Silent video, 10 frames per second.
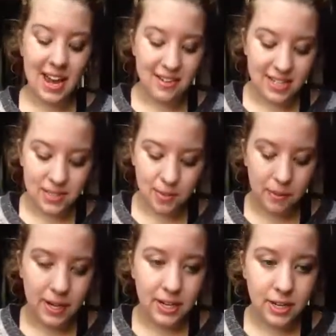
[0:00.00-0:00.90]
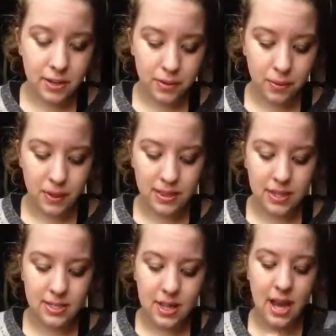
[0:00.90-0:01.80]
anyway, so what we're gonna do with
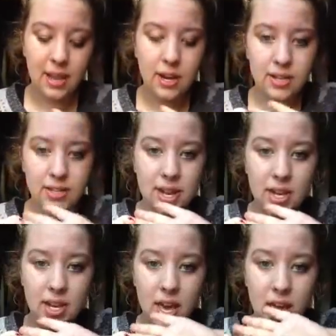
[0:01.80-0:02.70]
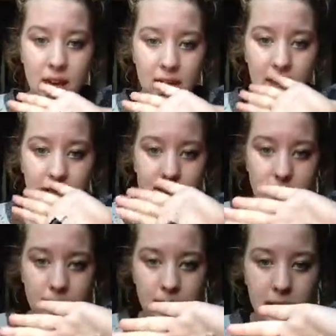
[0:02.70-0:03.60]
this highlighter stick
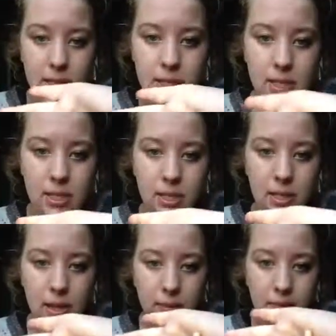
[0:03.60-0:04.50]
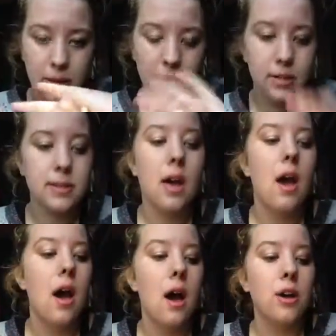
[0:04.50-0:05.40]
is you see it. Yep, there it is.
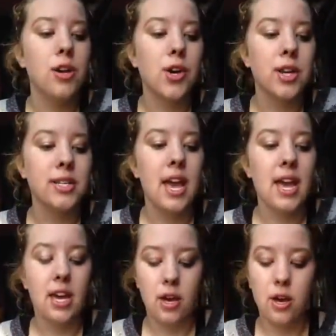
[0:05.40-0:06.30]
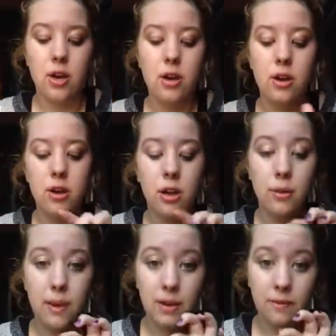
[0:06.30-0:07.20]
You're gonna take
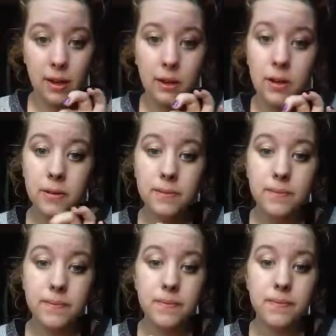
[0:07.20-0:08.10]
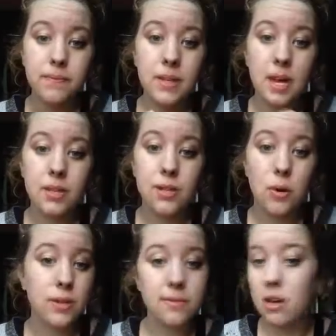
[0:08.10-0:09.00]
your ring finger.
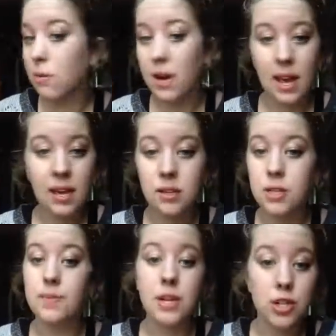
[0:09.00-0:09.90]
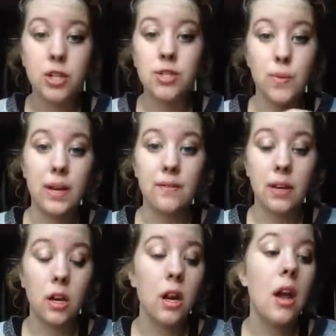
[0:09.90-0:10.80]
So it doesn't matter what hand, just make sure it's a ring
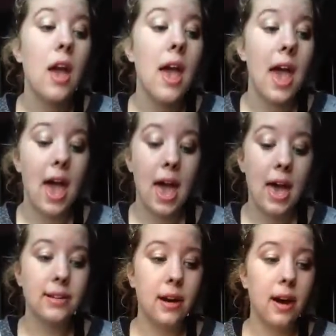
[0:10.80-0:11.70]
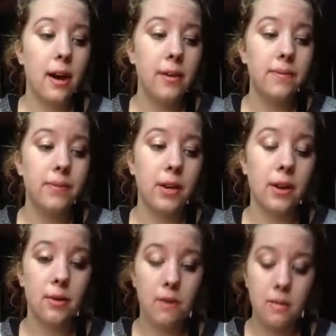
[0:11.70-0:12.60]
finger. And um, you're
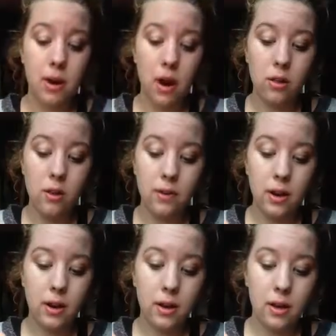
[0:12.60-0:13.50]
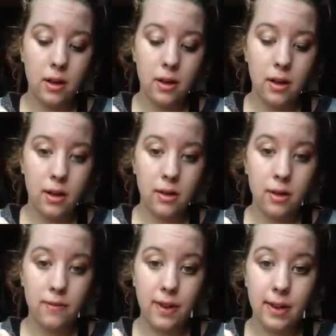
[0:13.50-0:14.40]
gonna rub it all over
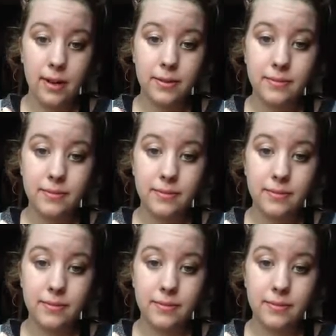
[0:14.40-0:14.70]
your finger.